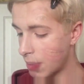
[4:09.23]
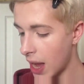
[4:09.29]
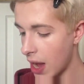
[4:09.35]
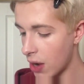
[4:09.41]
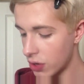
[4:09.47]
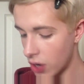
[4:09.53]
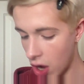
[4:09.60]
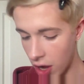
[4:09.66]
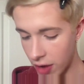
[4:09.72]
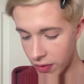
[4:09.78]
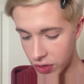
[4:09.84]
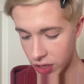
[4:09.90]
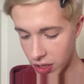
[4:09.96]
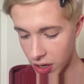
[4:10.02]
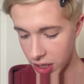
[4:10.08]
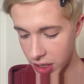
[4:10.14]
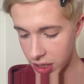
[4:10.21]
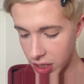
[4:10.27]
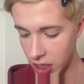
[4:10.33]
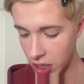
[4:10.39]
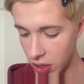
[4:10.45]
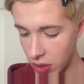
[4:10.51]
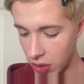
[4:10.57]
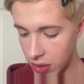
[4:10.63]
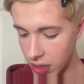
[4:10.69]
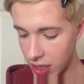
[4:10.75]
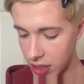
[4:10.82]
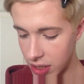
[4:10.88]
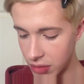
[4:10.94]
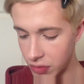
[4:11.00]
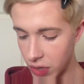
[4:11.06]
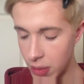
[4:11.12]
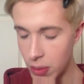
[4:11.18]
Powder I've decided to use is
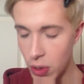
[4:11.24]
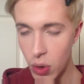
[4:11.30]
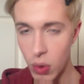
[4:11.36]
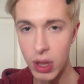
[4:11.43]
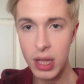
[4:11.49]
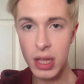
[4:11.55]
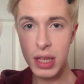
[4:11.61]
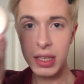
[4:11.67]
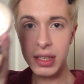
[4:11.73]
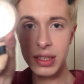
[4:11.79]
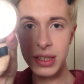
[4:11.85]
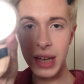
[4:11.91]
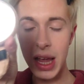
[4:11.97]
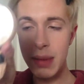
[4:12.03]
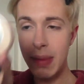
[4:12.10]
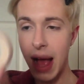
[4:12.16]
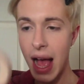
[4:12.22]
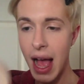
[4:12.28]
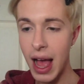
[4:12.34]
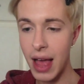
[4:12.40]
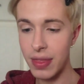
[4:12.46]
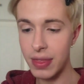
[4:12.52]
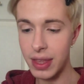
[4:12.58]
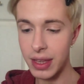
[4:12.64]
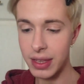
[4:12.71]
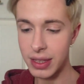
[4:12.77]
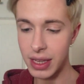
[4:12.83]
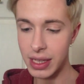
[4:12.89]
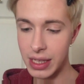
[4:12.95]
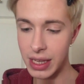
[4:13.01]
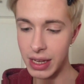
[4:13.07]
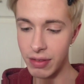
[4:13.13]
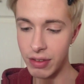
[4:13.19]
a Rimmel Stay Matte, and this
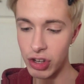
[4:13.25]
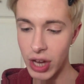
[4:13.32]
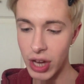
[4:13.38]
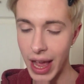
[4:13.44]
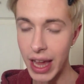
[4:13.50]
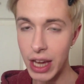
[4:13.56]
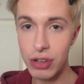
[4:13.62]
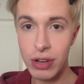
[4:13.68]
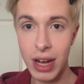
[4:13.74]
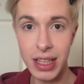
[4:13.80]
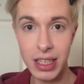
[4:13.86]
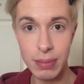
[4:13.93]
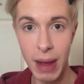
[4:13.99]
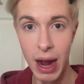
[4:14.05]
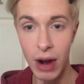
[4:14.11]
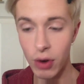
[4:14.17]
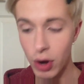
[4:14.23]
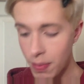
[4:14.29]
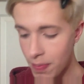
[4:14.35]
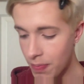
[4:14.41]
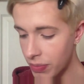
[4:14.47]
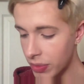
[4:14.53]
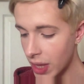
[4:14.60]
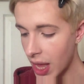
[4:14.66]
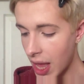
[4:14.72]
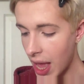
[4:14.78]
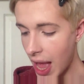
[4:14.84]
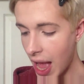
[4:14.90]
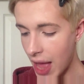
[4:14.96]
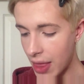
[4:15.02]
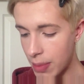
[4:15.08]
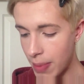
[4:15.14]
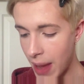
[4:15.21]
is in shade Transparent,
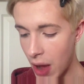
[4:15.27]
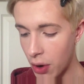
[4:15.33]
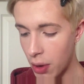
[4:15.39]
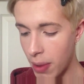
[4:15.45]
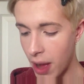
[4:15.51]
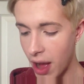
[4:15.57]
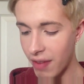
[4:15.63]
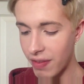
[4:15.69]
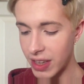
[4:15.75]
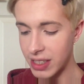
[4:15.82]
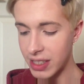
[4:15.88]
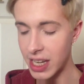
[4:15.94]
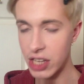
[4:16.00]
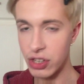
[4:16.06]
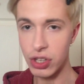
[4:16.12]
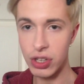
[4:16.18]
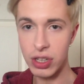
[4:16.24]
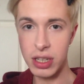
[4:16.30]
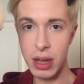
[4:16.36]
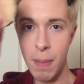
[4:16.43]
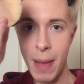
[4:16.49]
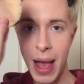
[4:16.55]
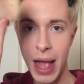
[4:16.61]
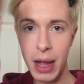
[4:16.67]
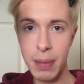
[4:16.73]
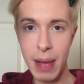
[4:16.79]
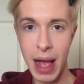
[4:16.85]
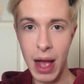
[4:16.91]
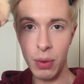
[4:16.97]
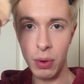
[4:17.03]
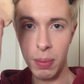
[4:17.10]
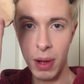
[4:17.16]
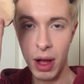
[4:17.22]
and the powder puff is literally just a MAC
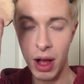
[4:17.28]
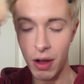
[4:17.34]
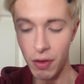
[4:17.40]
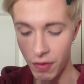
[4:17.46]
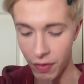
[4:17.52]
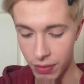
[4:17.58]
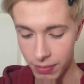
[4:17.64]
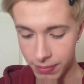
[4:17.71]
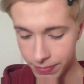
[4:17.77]
powder puff.